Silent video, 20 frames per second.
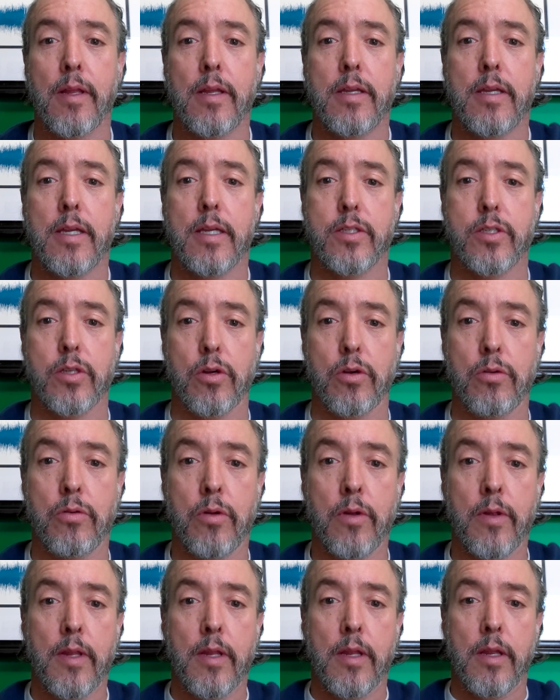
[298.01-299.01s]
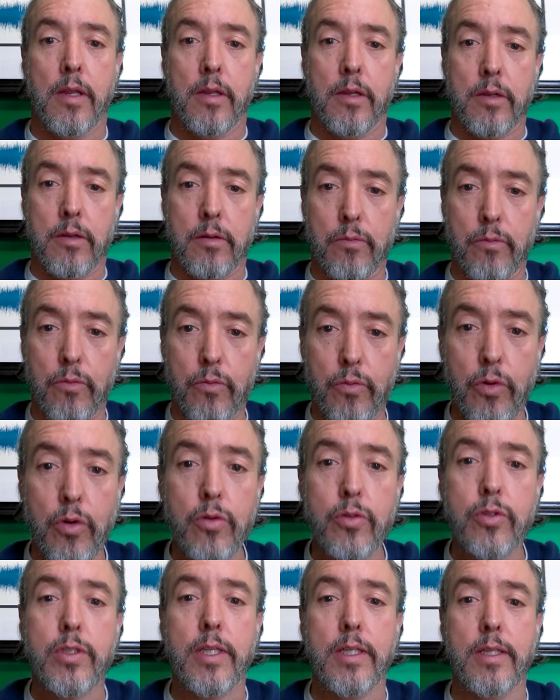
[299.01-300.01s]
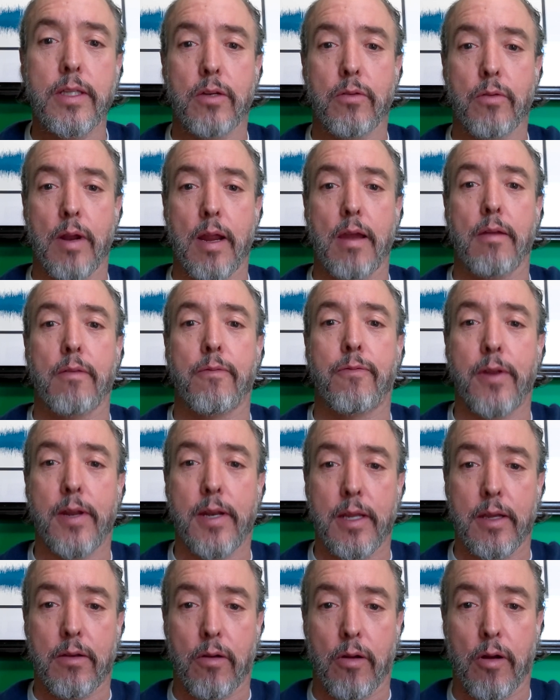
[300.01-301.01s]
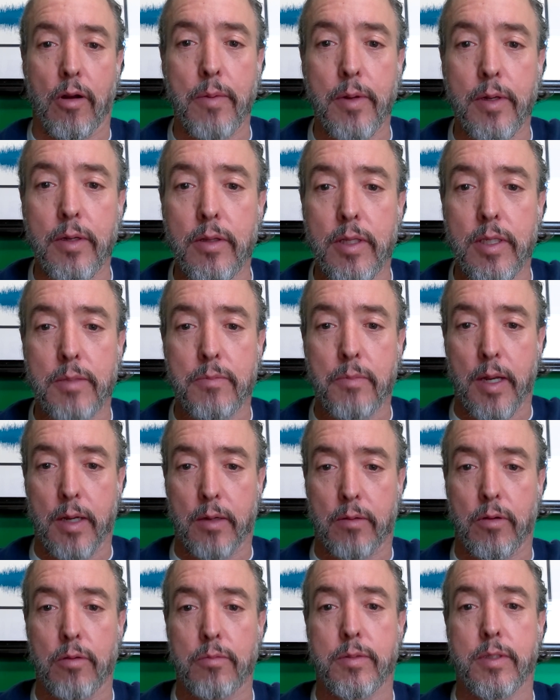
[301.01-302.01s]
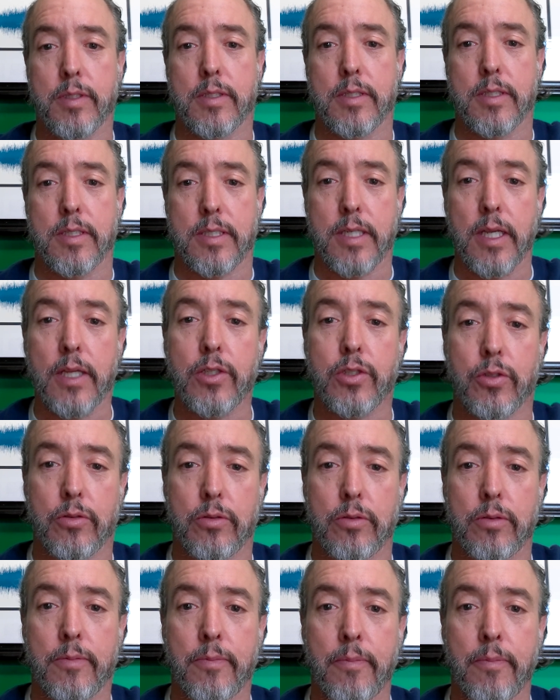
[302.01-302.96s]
And so roots in the ground feeding carbon to these microbes is essential.